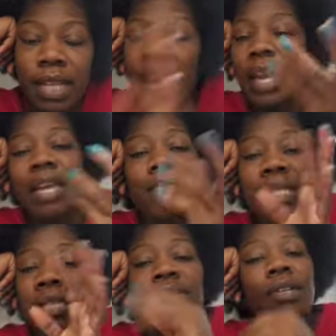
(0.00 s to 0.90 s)
I ain't
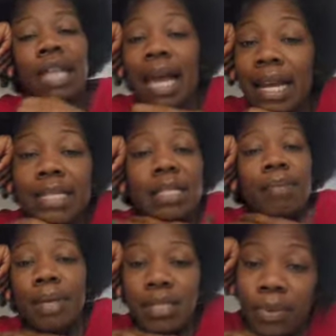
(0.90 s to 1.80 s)
missing no clients in
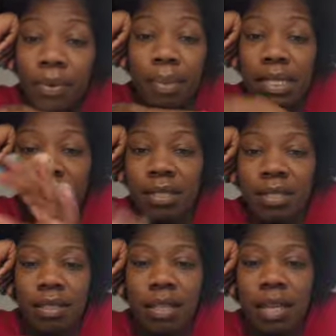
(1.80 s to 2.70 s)
my sewing business.
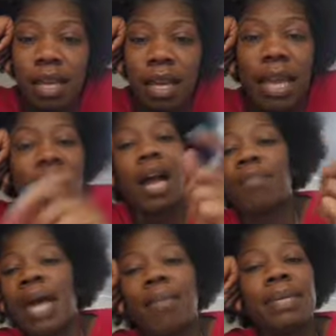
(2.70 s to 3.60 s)
I'm
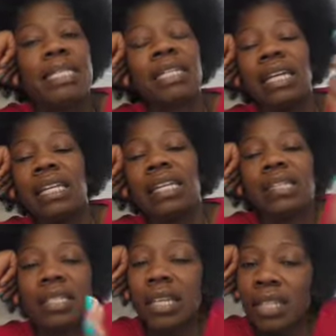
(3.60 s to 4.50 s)
not missing any
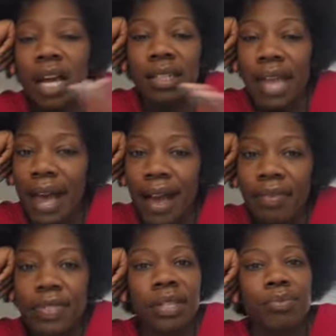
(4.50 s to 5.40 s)
TikTok
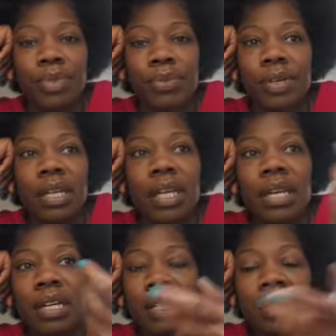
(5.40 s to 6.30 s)
lives that I'm doing,
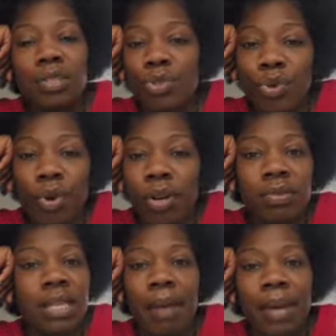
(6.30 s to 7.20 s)

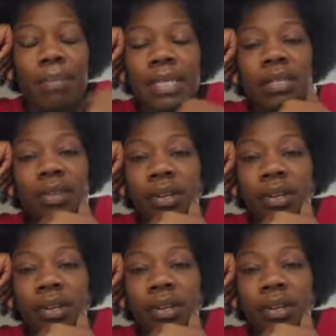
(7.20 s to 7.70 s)
tutorials. I'm not missing